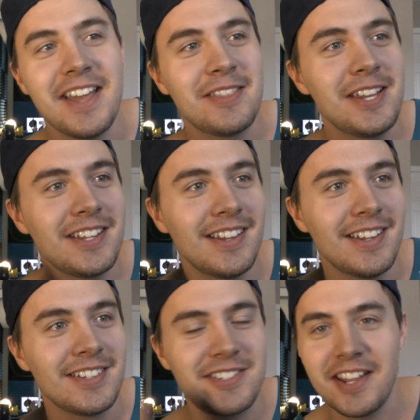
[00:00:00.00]
They
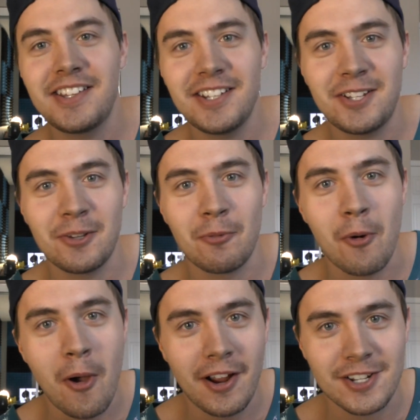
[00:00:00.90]
sent it to the
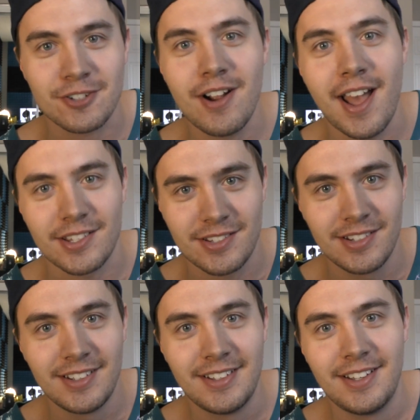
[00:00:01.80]
wrong
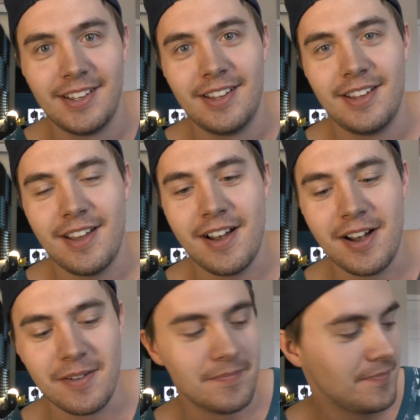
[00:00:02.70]
address,
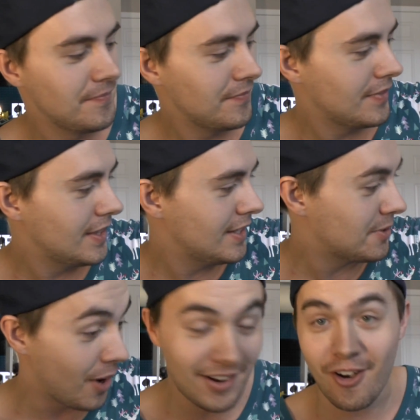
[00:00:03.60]
um,
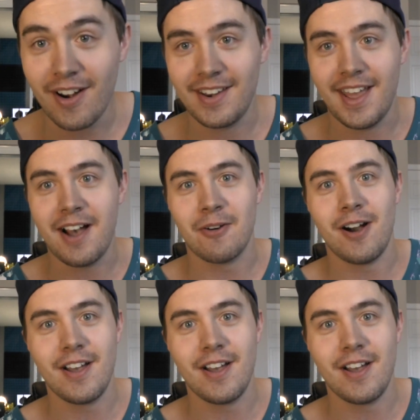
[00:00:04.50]
so I got it now.